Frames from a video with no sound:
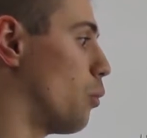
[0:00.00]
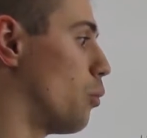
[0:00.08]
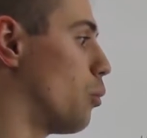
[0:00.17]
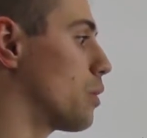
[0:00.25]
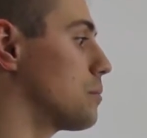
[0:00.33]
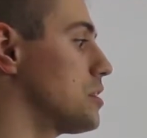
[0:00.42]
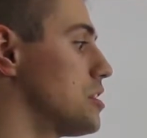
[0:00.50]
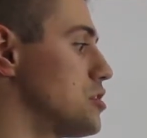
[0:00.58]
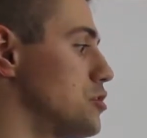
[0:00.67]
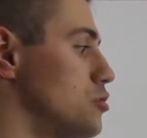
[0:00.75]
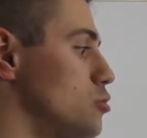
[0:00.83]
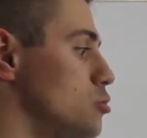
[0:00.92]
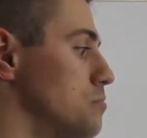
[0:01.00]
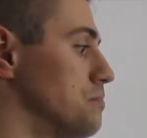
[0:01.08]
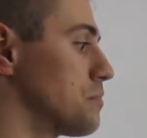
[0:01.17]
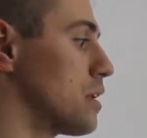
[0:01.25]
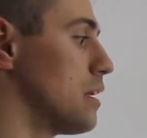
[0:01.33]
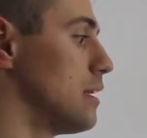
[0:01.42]
what I'm going to do
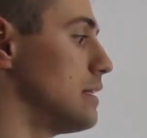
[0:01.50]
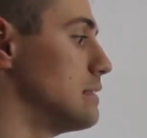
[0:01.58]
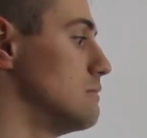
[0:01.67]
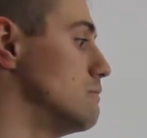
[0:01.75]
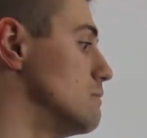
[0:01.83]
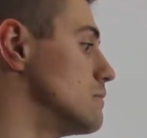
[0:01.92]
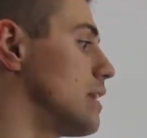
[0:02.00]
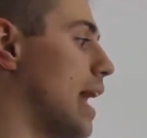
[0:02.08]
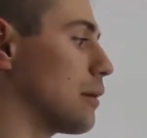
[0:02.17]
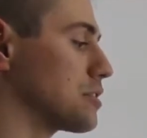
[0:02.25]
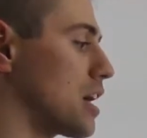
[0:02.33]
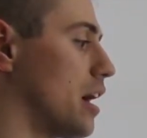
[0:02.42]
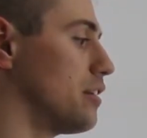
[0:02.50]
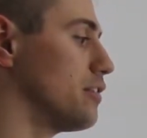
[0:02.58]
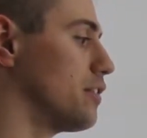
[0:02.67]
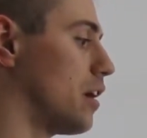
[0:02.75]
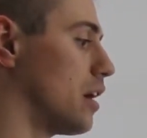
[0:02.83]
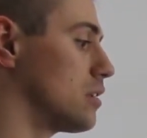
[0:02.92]
now is kind of,
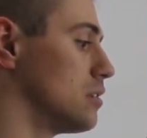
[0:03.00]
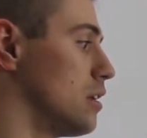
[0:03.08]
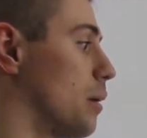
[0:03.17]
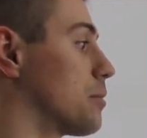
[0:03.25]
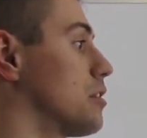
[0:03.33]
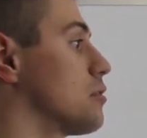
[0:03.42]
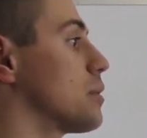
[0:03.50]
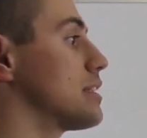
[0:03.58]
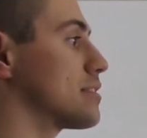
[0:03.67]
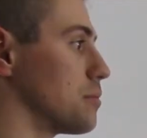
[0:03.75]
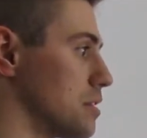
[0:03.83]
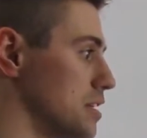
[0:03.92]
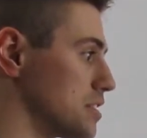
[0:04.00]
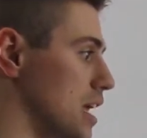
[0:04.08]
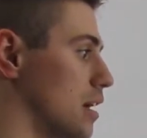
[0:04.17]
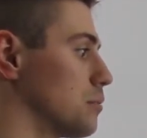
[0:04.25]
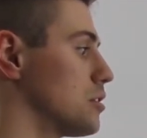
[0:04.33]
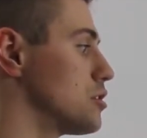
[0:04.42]
I'm going to erase some of this, and
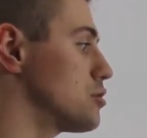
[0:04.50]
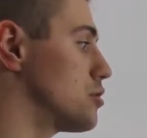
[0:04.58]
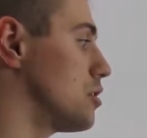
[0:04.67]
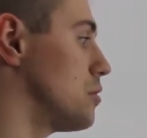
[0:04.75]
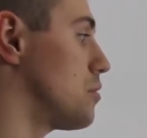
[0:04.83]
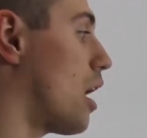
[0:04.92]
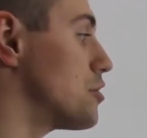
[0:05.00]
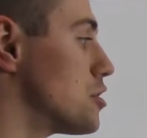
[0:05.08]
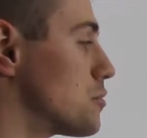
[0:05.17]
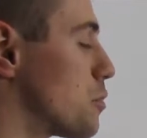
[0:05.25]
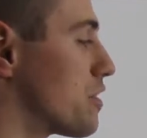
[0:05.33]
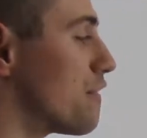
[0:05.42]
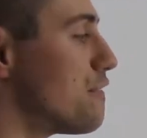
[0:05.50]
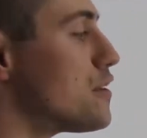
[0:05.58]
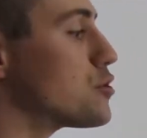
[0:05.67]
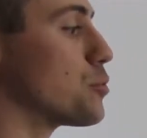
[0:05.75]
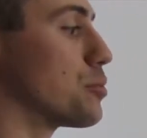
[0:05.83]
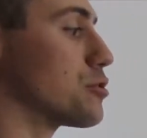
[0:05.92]
I'm going to show you not just with the
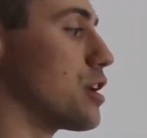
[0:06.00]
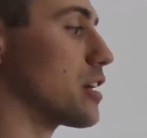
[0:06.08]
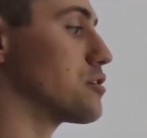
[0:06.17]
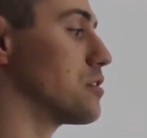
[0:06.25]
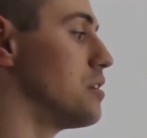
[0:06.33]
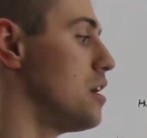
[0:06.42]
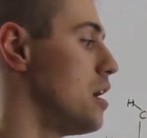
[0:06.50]
Fischer projection,